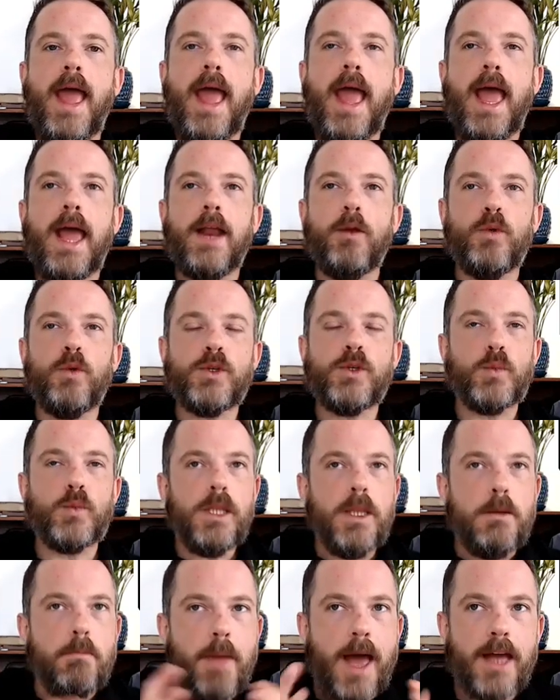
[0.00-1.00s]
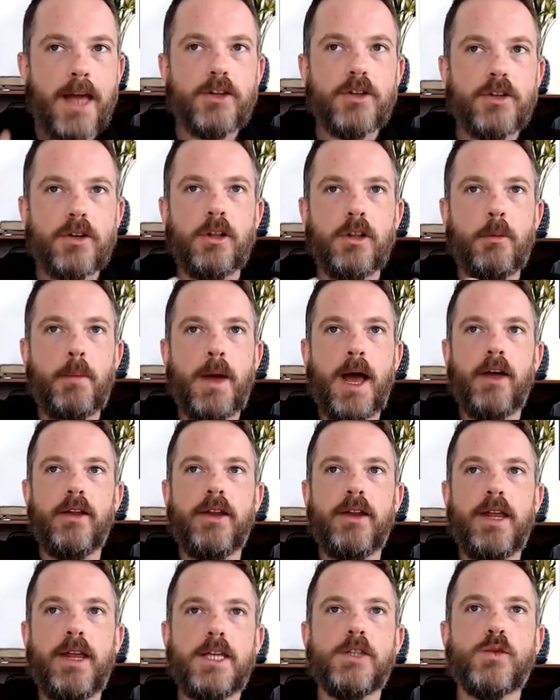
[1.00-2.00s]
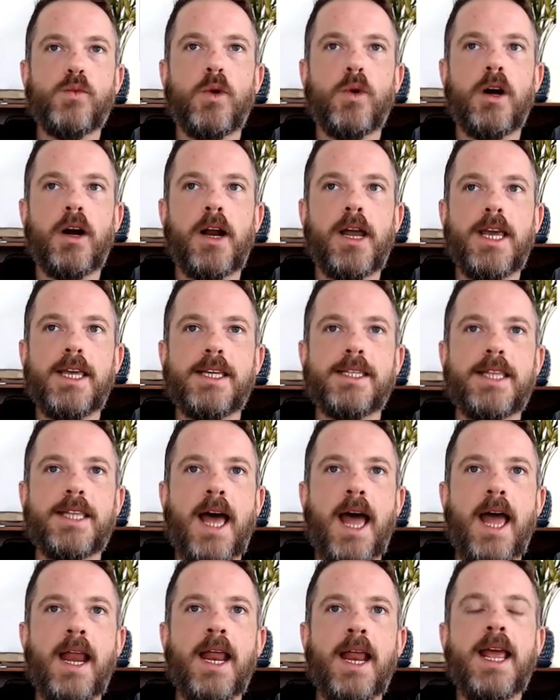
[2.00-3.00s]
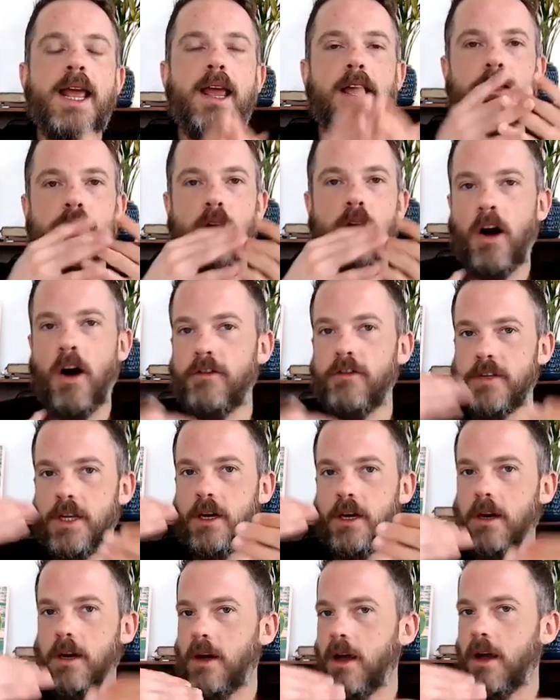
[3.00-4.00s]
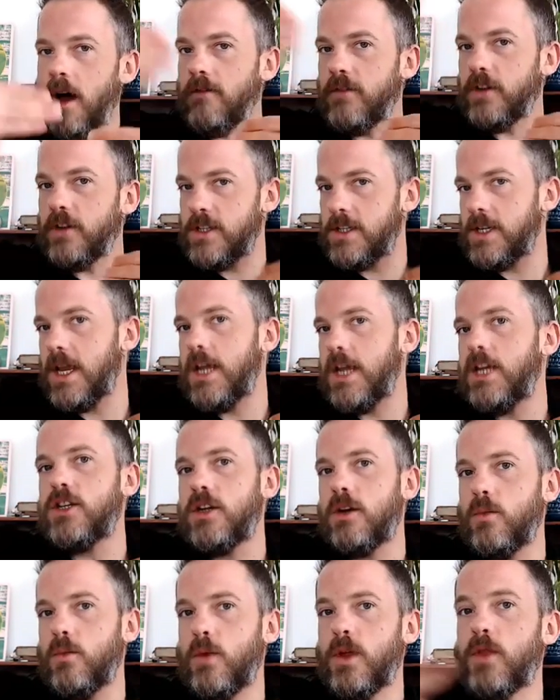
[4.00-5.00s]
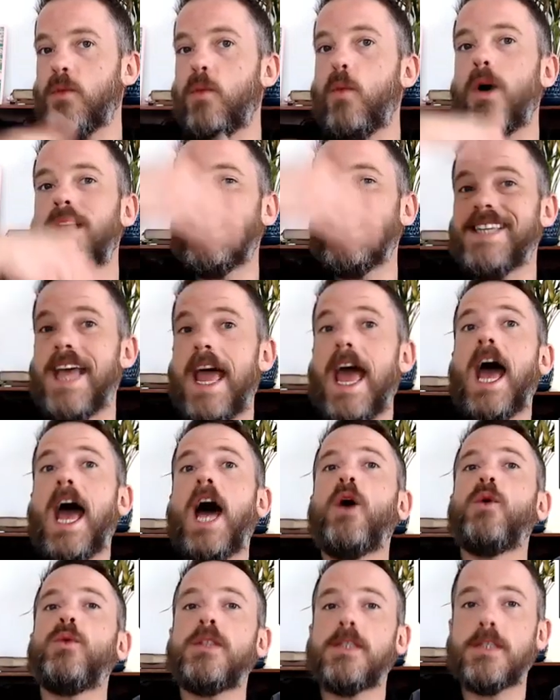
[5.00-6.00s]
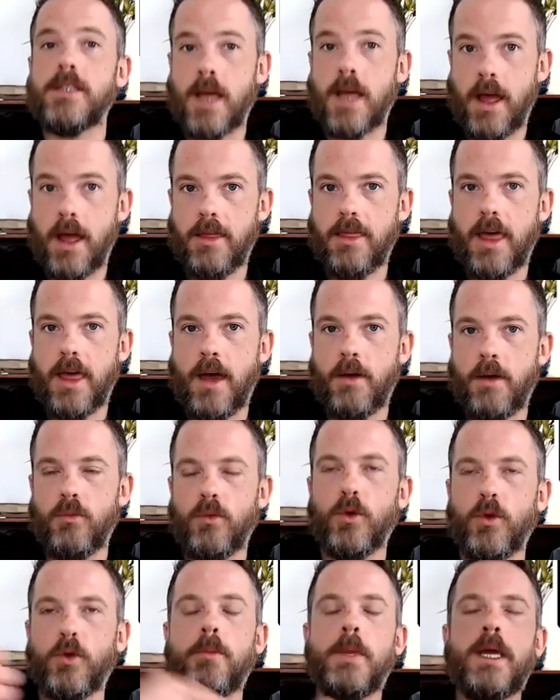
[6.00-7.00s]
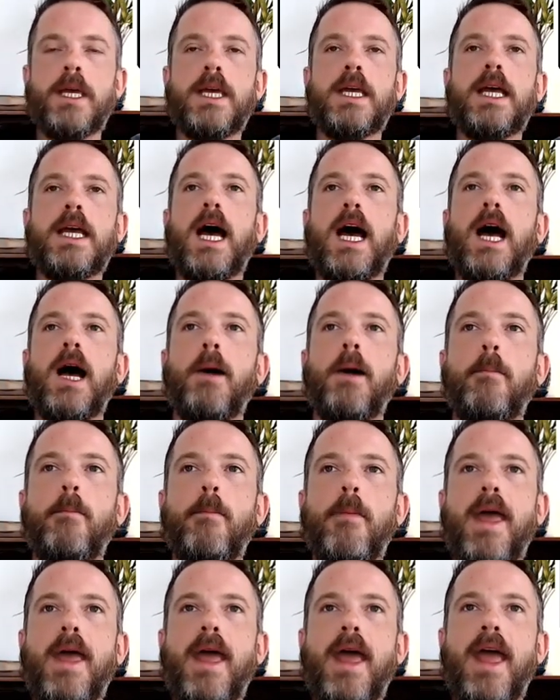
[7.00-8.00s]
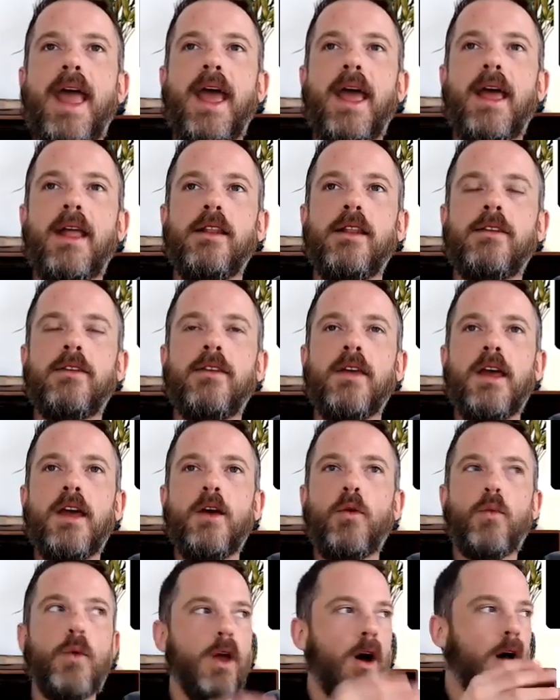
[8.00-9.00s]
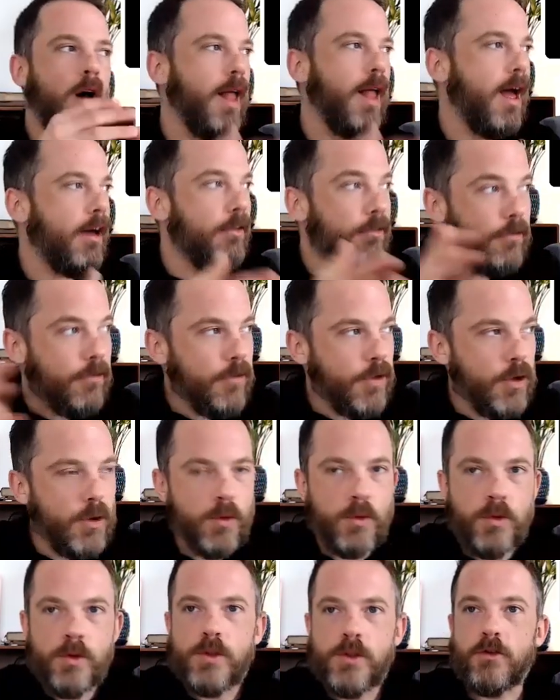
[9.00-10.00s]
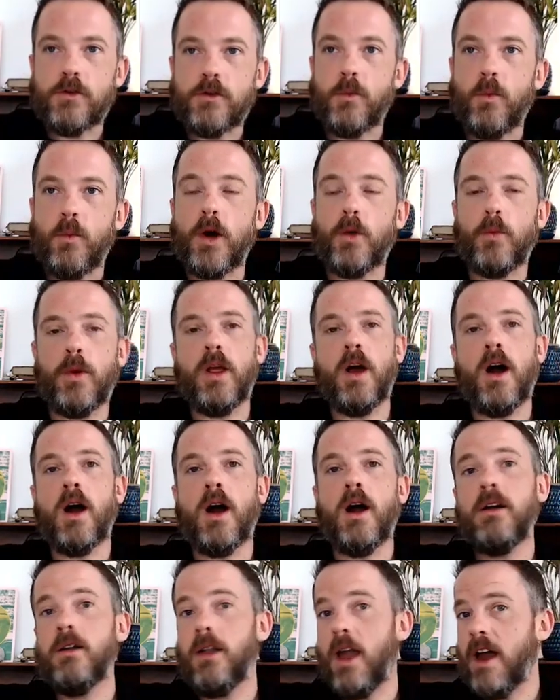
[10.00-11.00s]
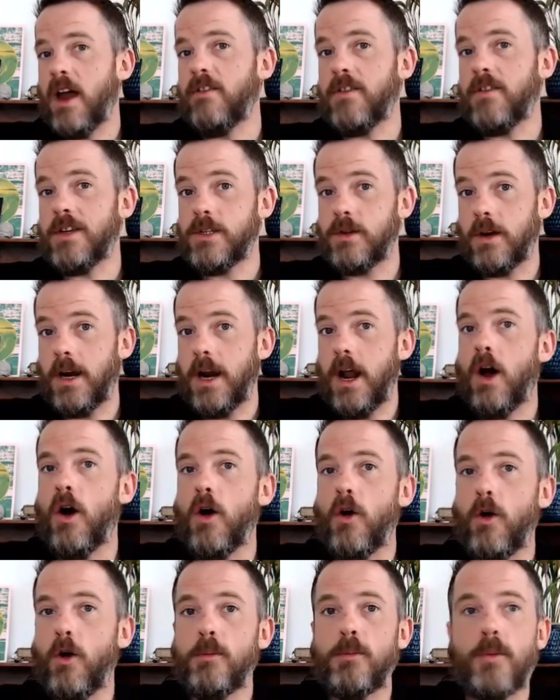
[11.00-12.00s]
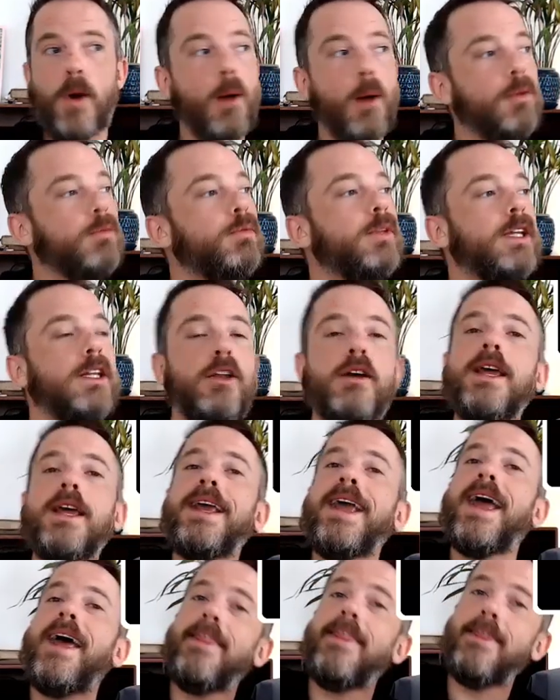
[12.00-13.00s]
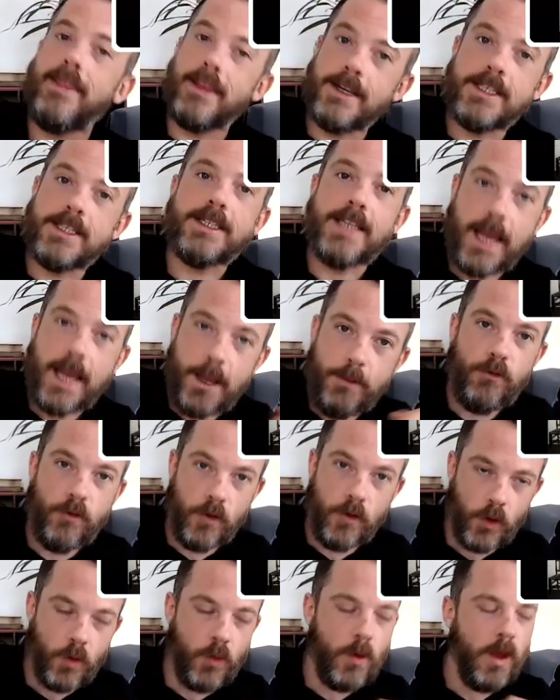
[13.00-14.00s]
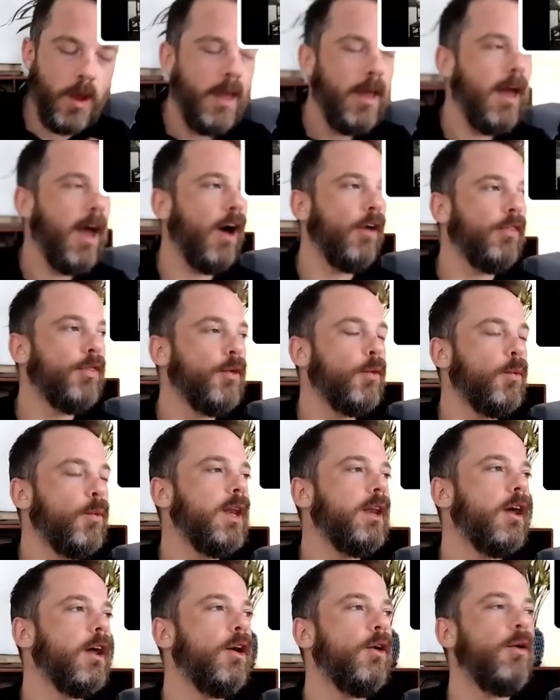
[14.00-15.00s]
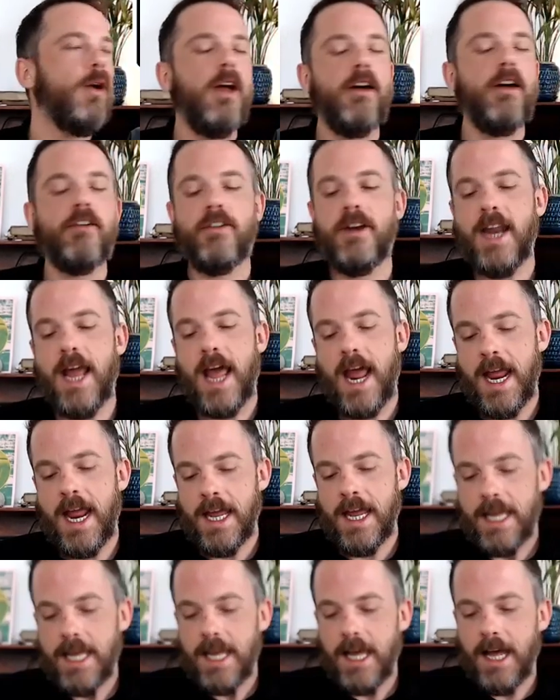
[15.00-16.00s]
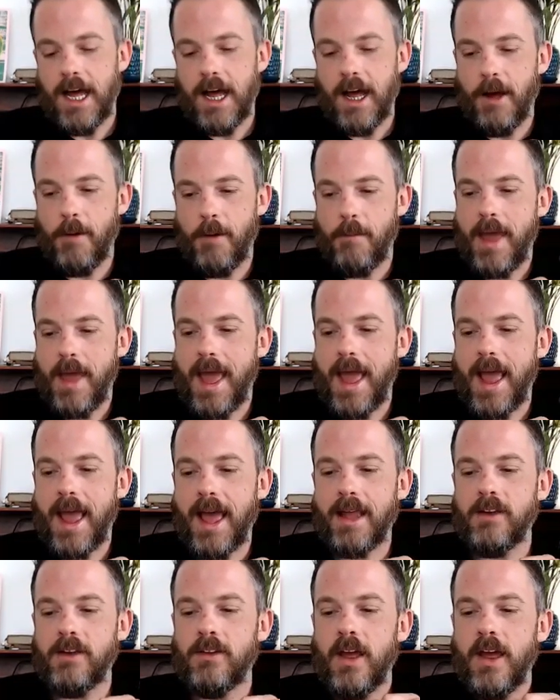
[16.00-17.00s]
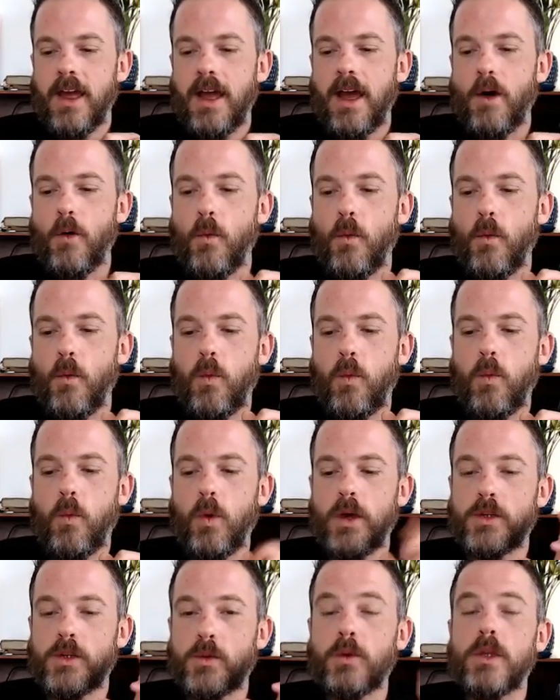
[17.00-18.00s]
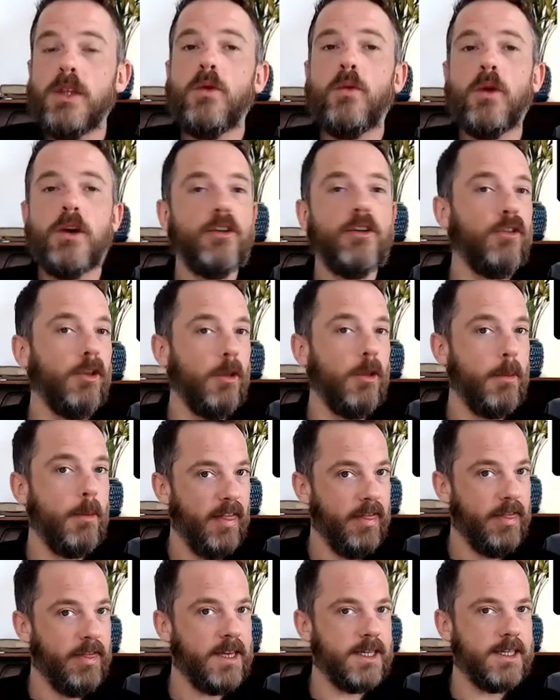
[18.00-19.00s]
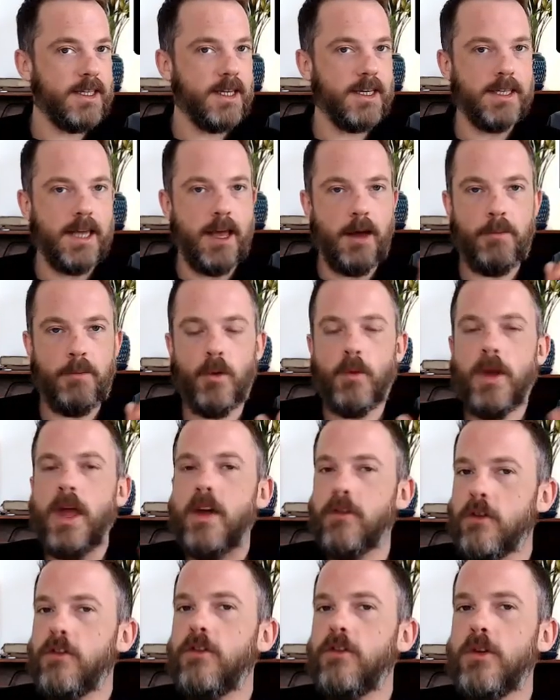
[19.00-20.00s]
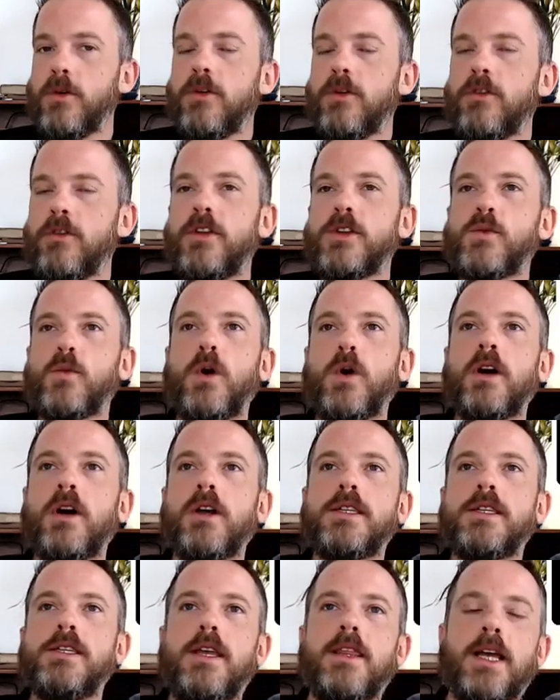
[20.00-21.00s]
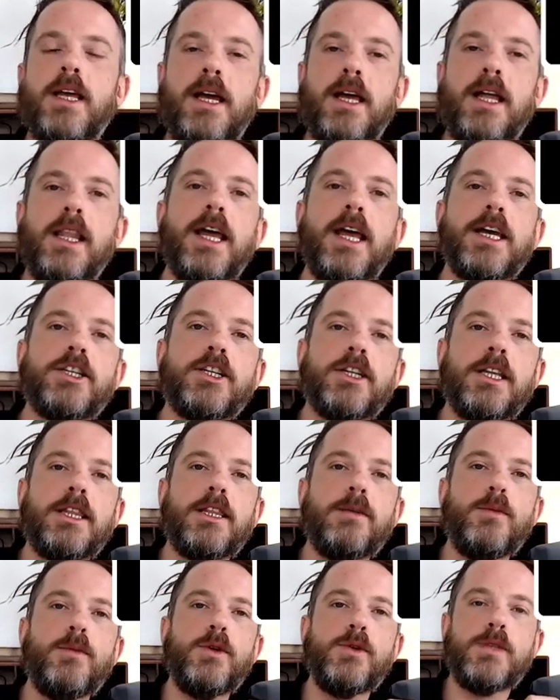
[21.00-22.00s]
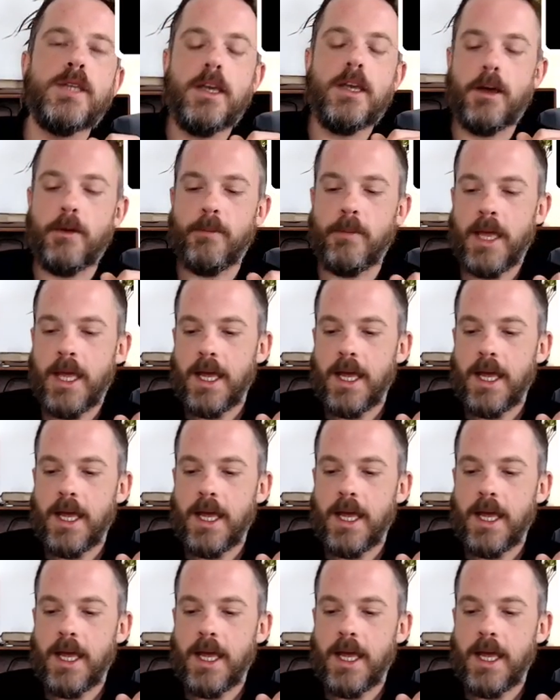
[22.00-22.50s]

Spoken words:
And what's really magical about his work is that it's often in conversation with what is outside that room. And we all have views from where we are. A lot of us are at home, probably looking at the same view out the window every day. And what's really wonderful about this example, we have a few of his works in the collection at the museum,